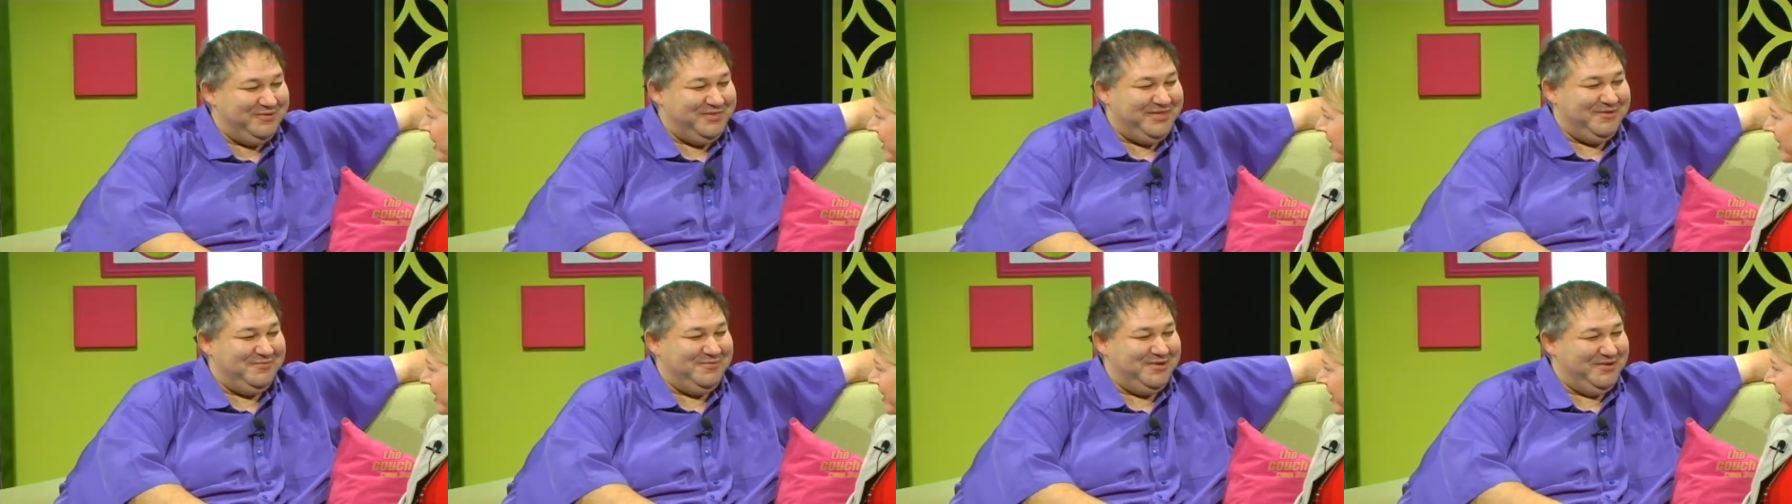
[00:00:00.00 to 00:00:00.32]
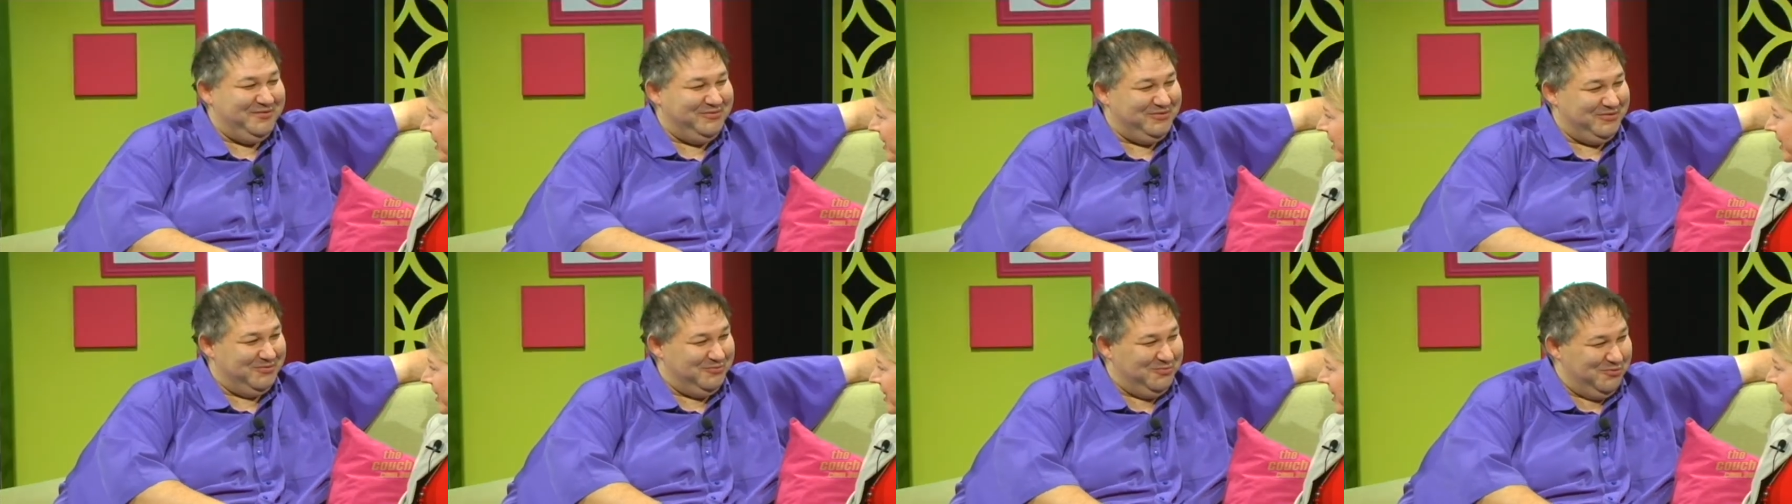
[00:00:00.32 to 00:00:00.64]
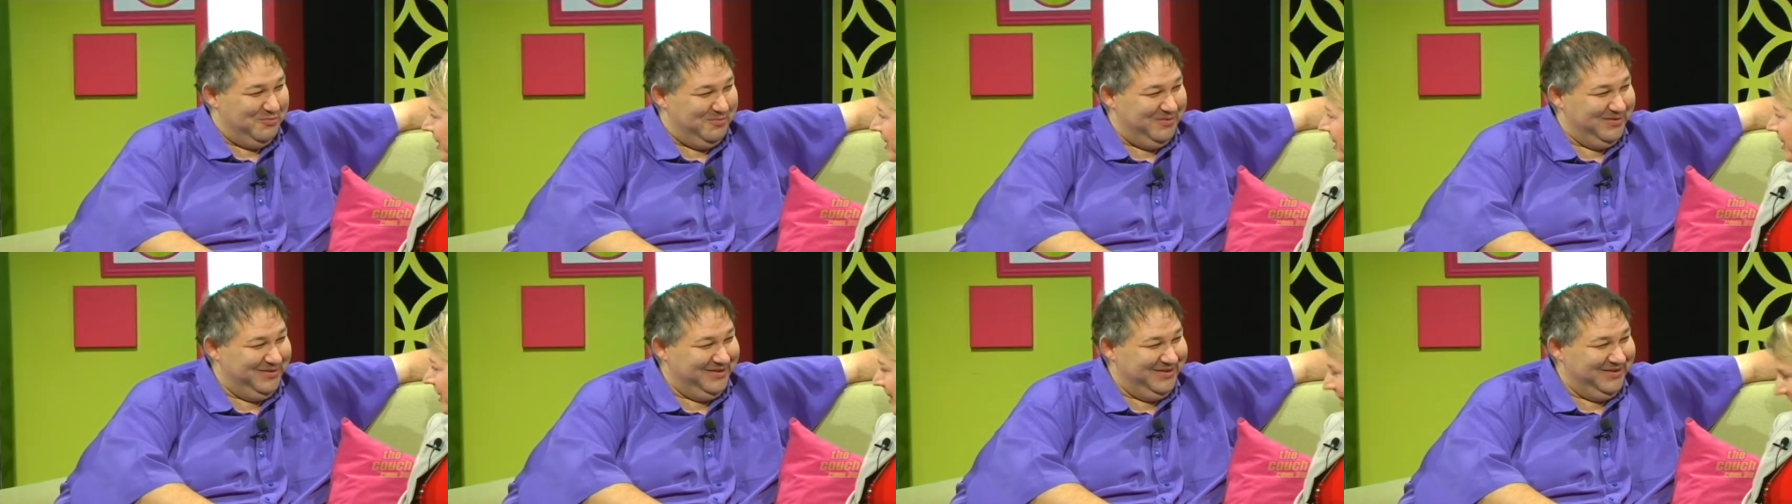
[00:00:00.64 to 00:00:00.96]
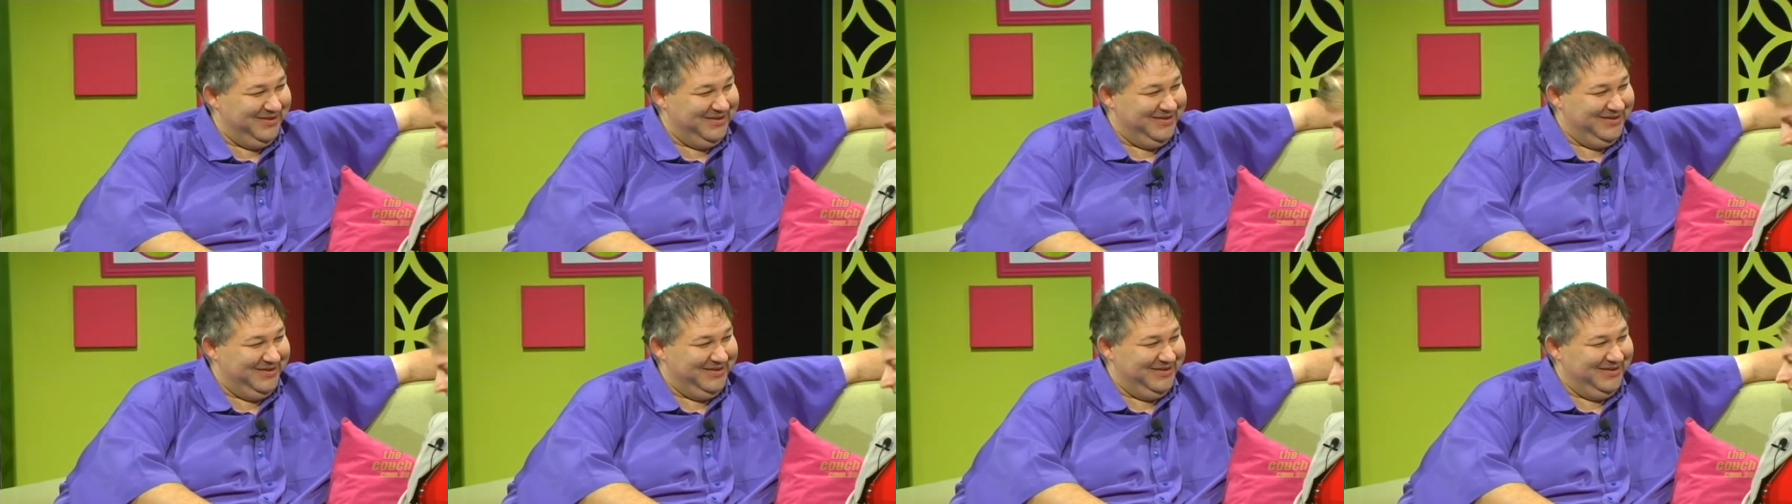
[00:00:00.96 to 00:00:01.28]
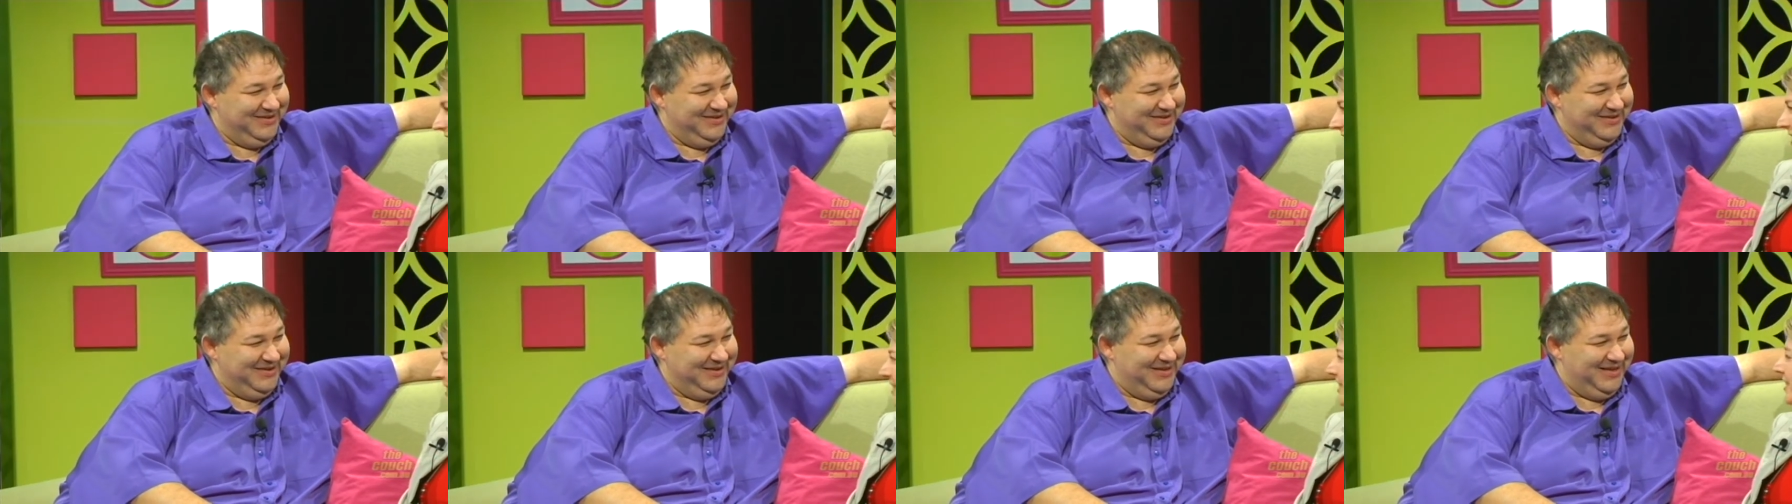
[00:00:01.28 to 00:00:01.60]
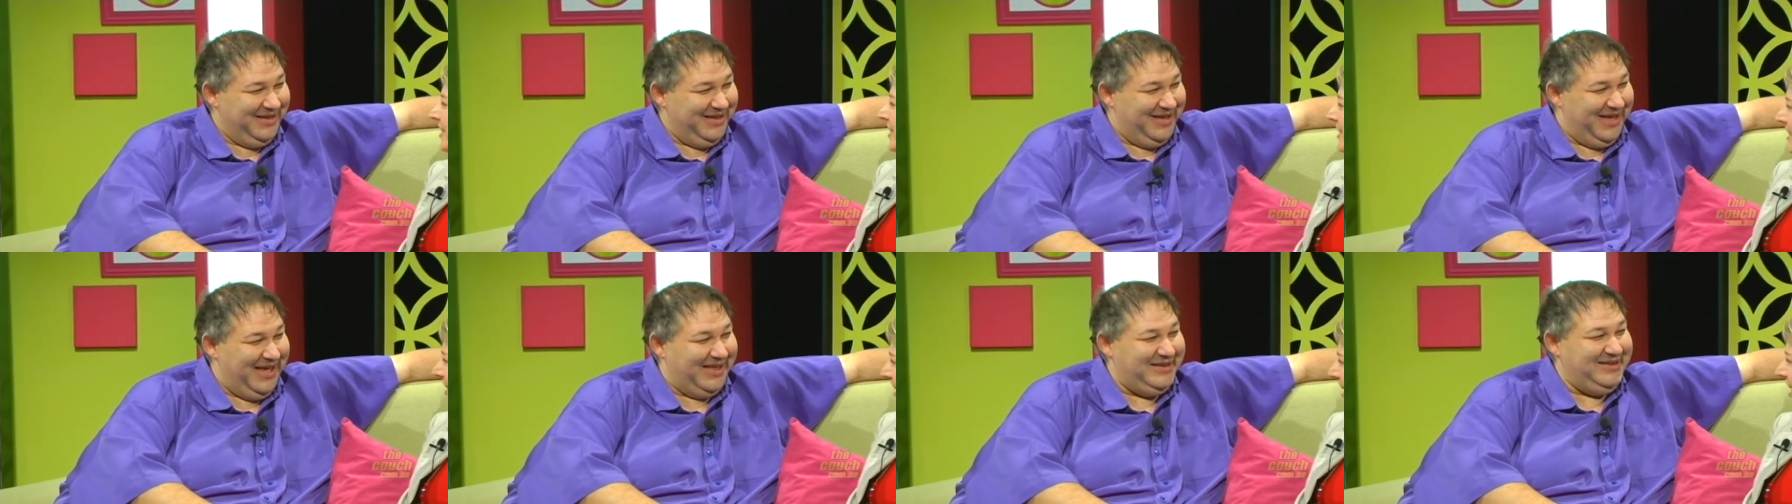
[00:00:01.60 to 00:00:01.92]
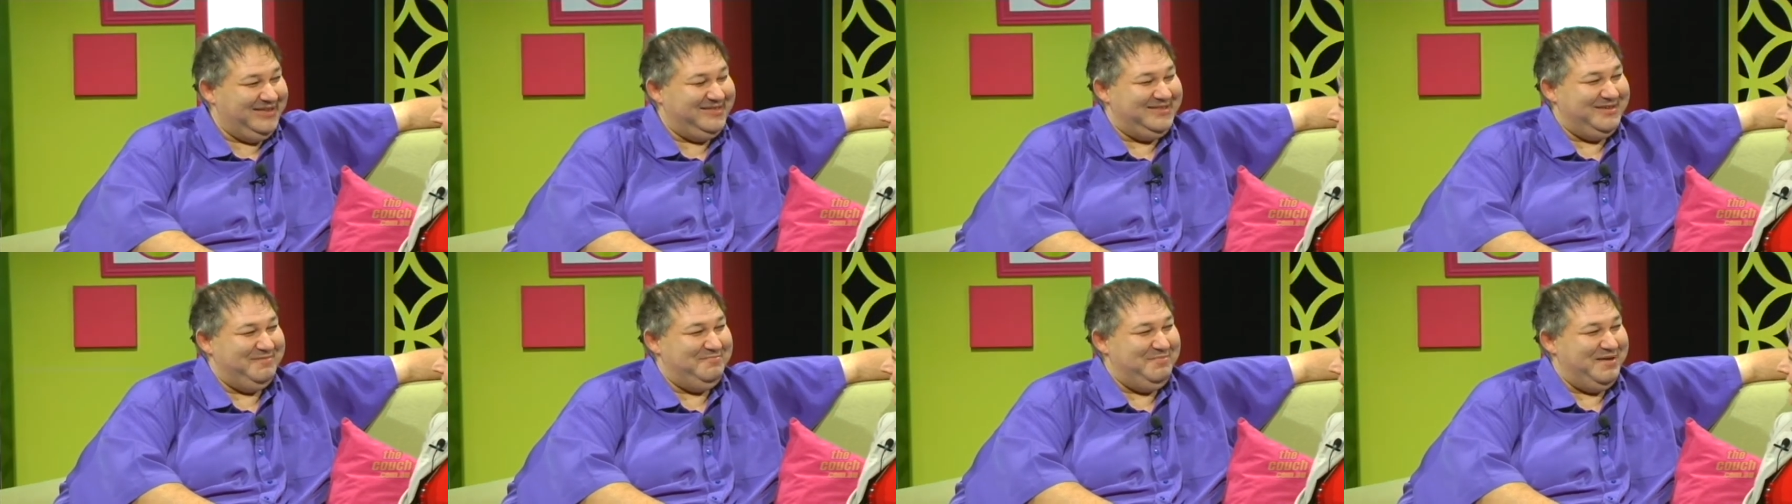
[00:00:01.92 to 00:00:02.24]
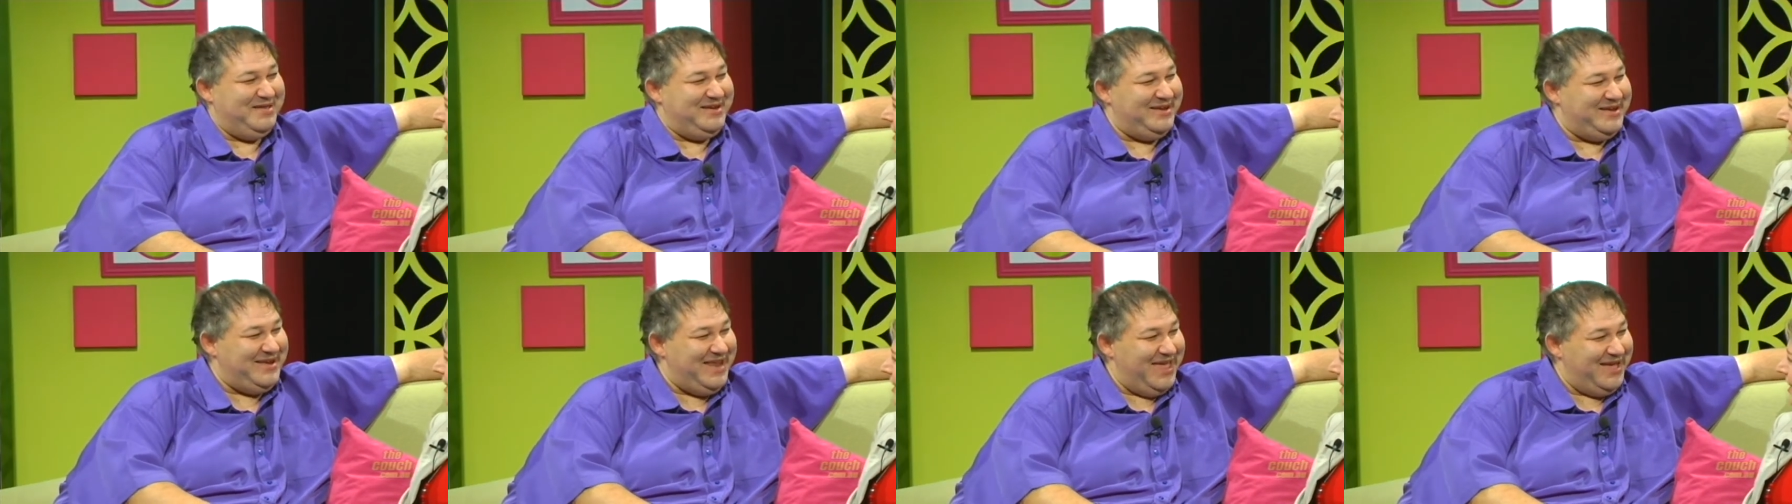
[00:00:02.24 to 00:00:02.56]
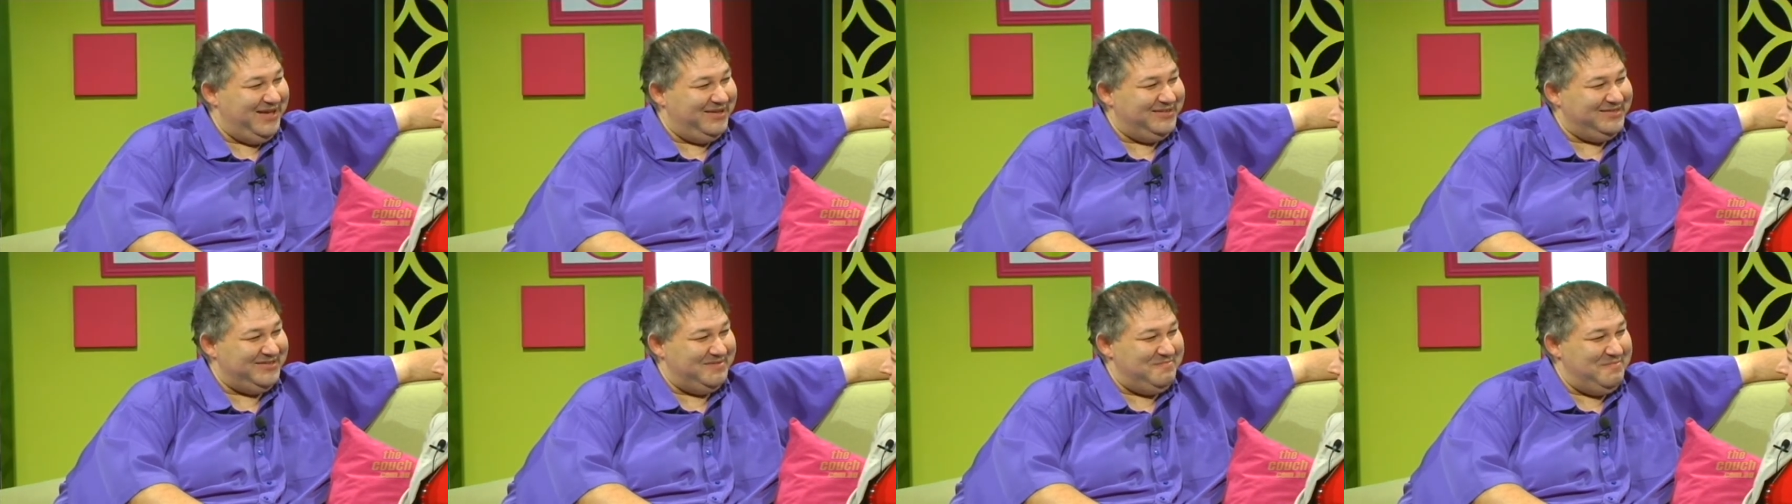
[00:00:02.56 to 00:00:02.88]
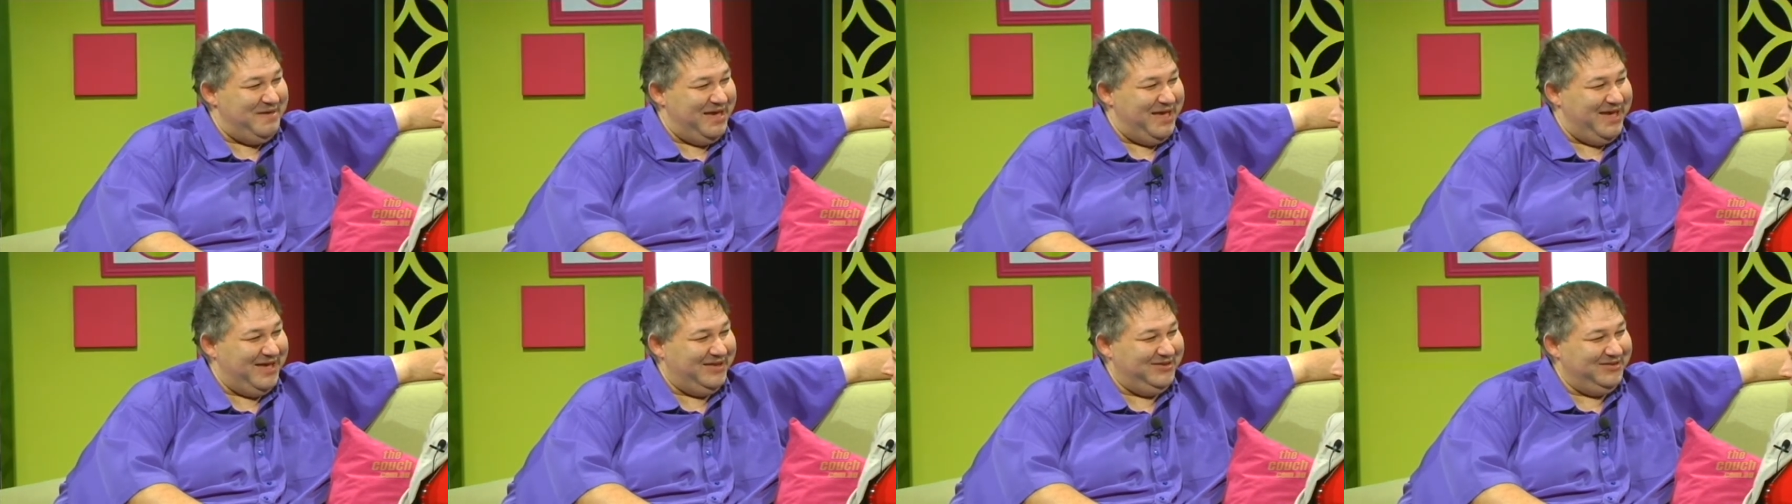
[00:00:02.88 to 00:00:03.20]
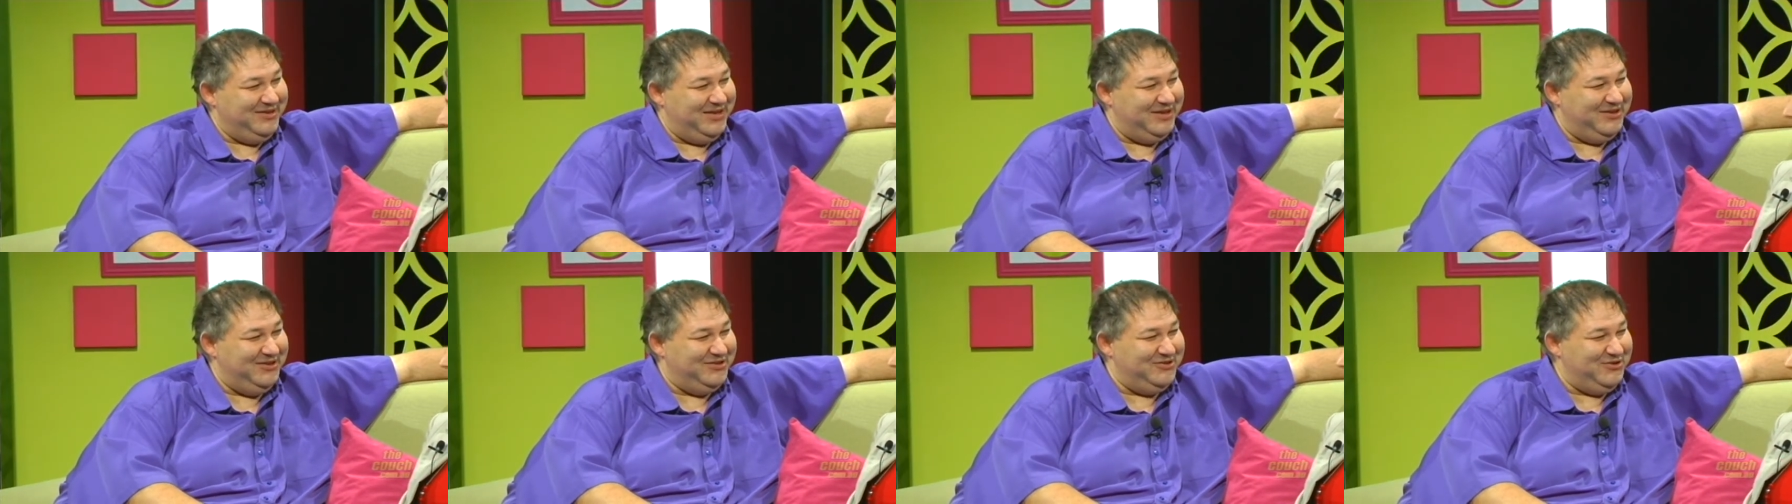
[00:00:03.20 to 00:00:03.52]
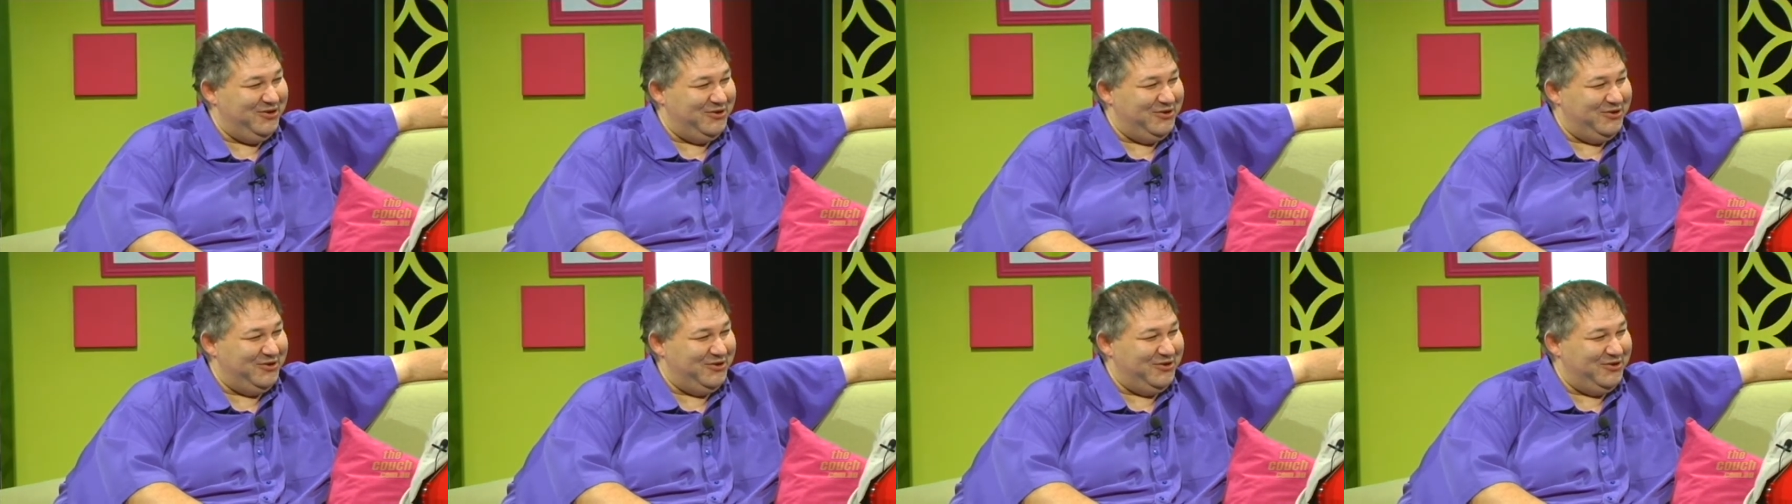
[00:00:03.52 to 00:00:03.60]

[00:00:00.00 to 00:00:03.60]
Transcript: when he was a woman? Yes. And yeah. is he better now as a man? Yeah, oh,